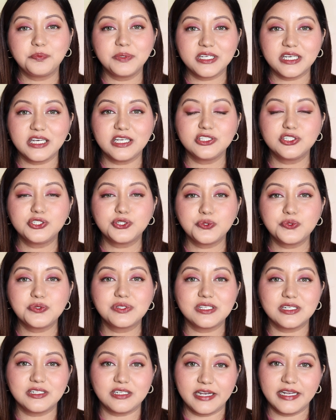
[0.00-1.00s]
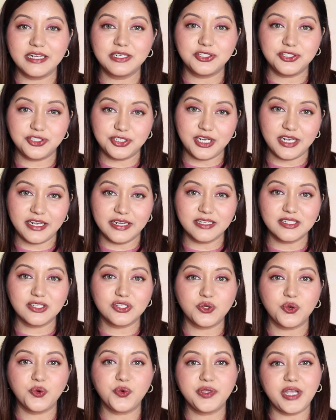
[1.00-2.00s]
pick and choose the right shade.
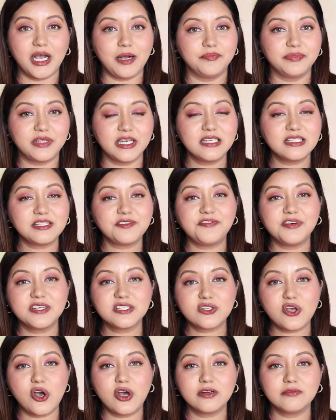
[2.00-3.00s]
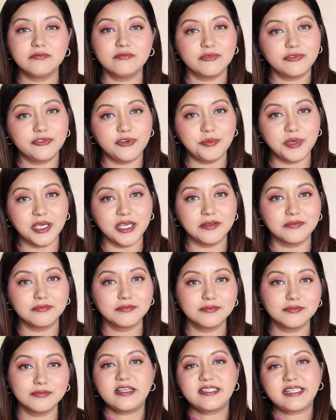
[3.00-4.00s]
So yeah, that is the first con for me.
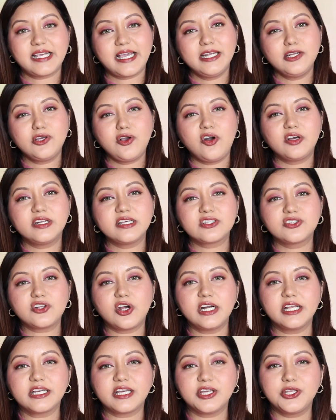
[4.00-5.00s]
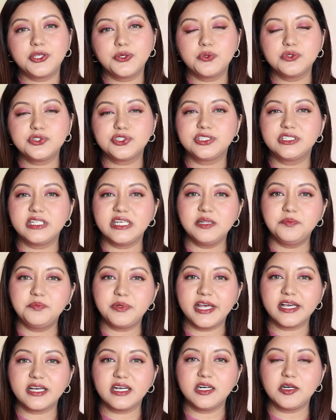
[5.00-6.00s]
The second con is not like a huge deal
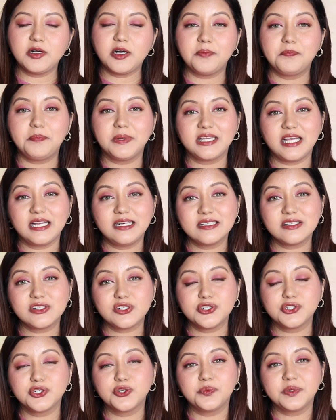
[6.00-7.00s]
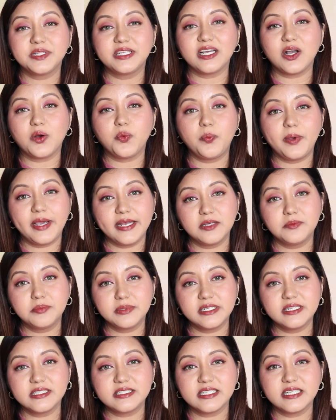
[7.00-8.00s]
breaker, uh, but that is to do with the
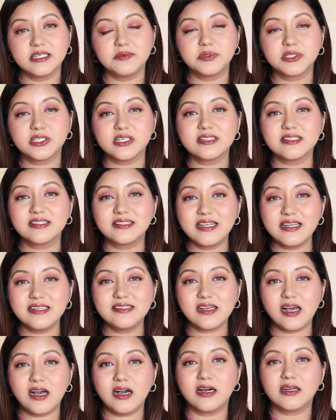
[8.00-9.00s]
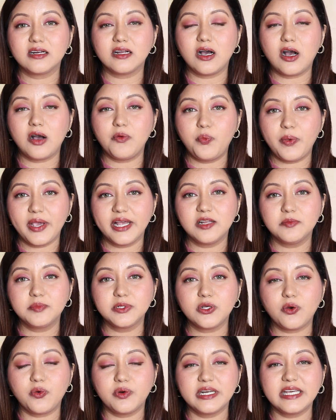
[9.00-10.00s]
availability because these are
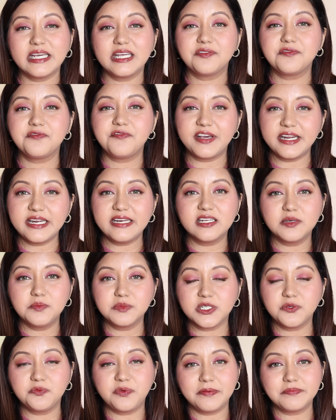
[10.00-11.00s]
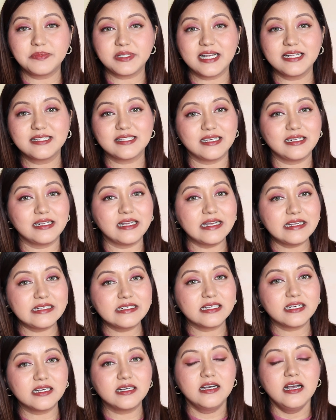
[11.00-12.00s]
available only in very limited websites in
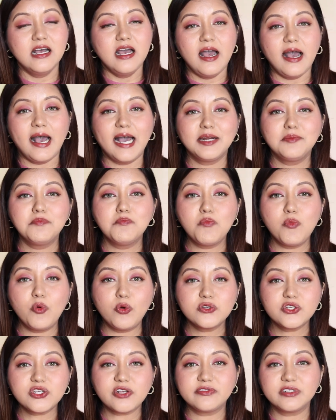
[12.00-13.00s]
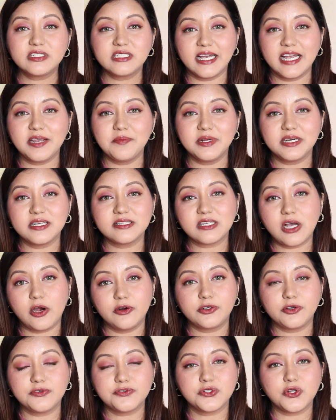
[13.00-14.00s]
India and most of the time it is
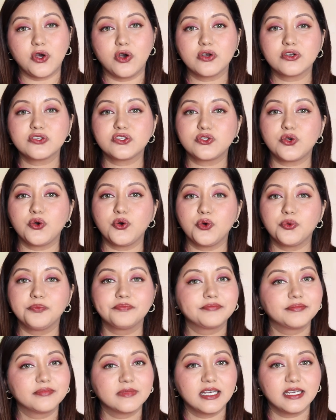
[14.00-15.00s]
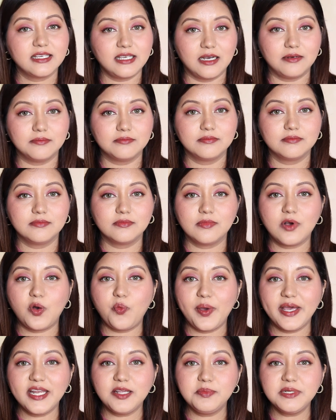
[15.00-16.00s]
out of stock. So, yeah,
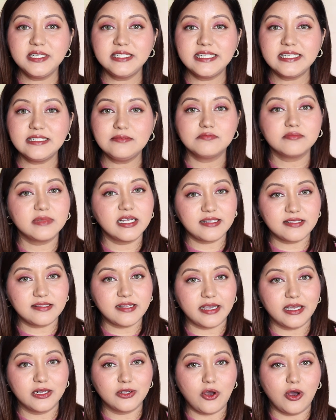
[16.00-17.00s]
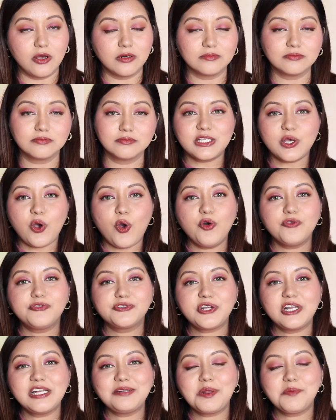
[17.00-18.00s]
Availability is a second con. So
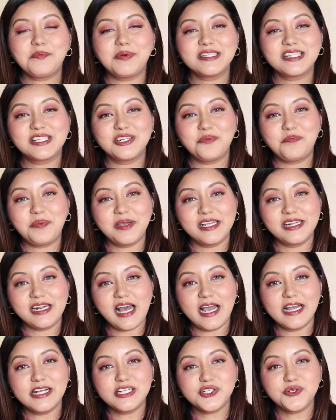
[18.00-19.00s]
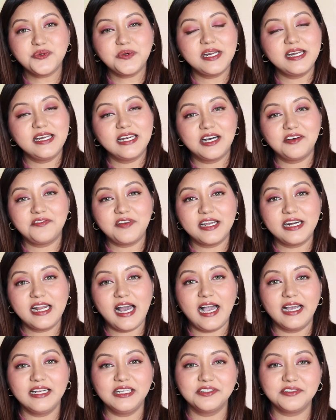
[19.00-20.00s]
overall, in my personal opinion, I do love and
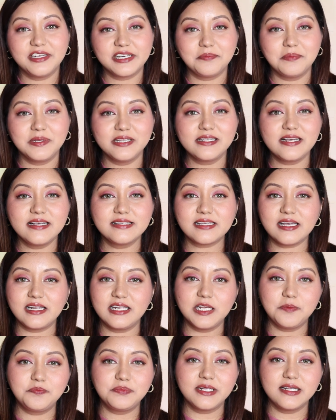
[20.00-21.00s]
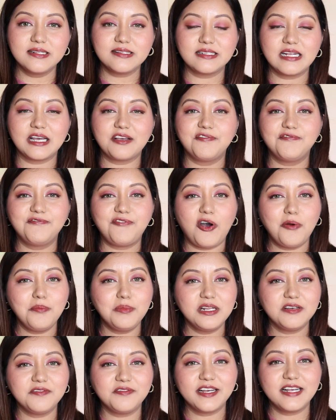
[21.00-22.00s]
highly recommend these lip tints. Like
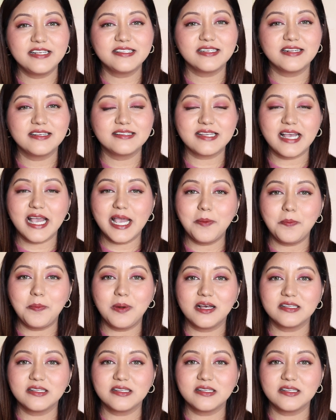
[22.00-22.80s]
formula wise, it is A++.